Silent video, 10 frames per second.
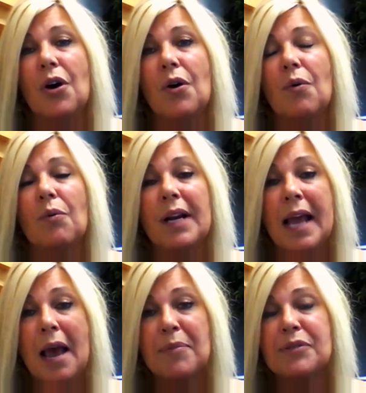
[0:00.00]
Lisa
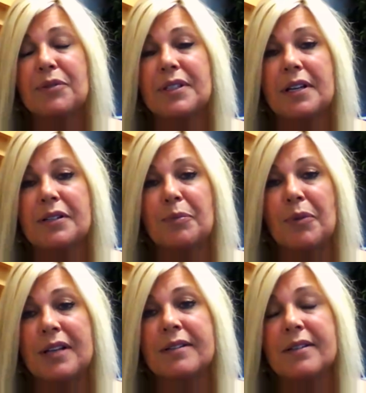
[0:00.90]
Cook knows
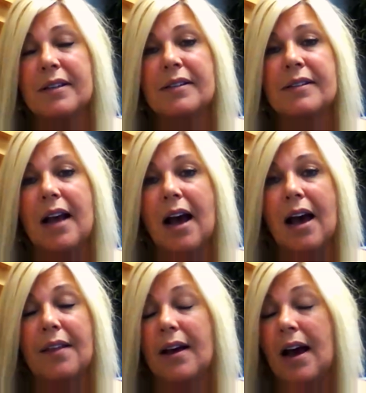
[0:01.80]
this all too
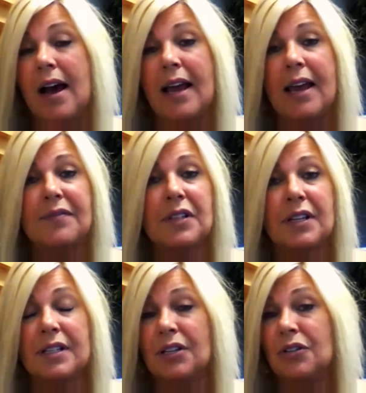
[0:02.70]
well. I have to
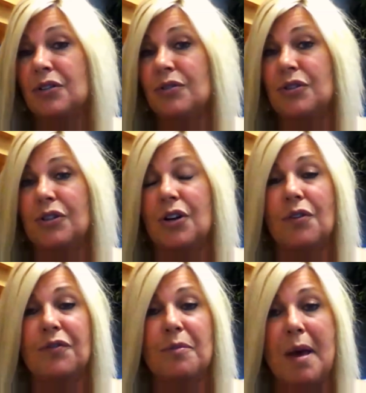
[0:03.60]
continue to
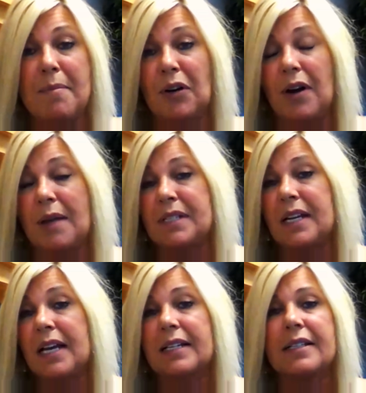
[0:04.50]
go for mammograms,
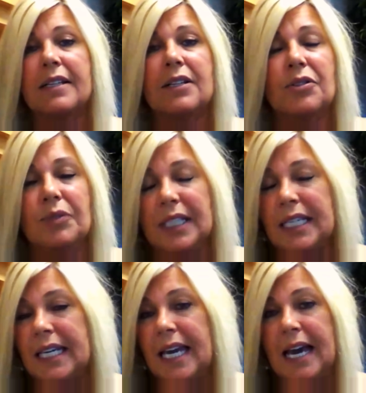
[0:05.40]
and I
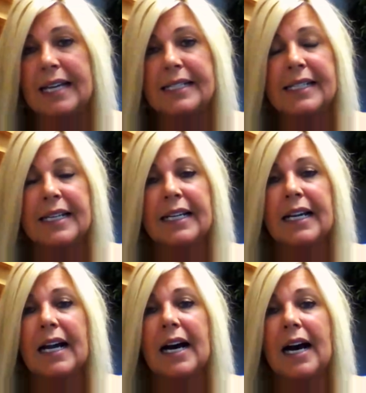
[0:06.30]
continually get
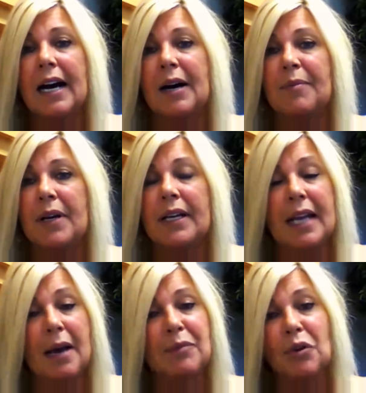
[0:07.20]
um, an
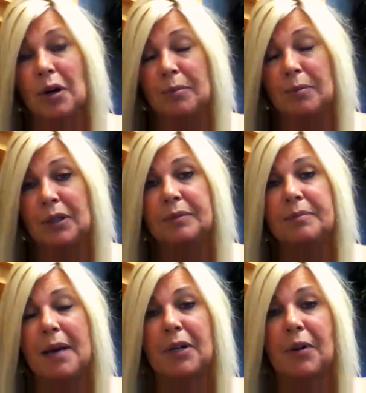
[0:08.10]
abnormal
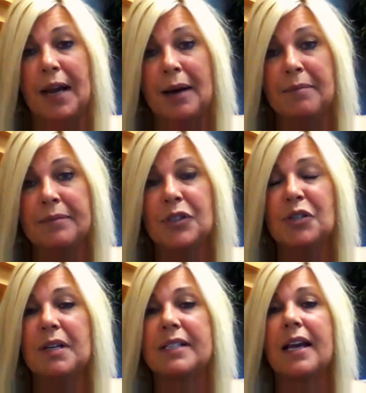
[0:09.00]
mammogram, which
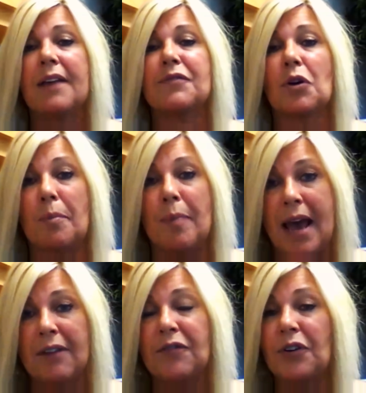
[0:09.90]
means I have to go
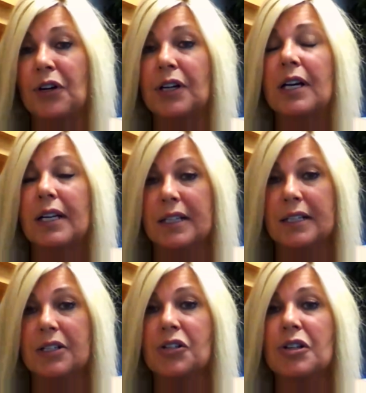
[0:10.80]
back for an
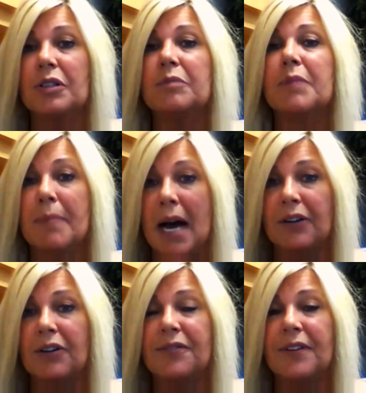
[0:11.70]
additional
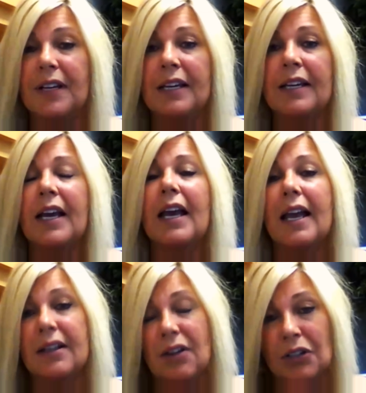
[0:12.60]
mammography
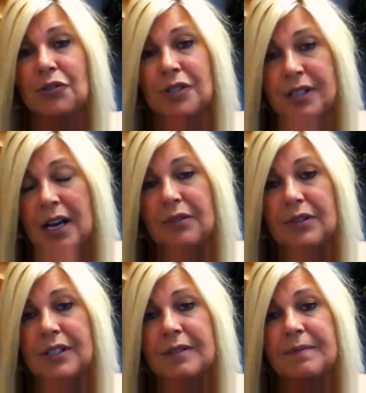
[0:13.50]
and ultrasounds.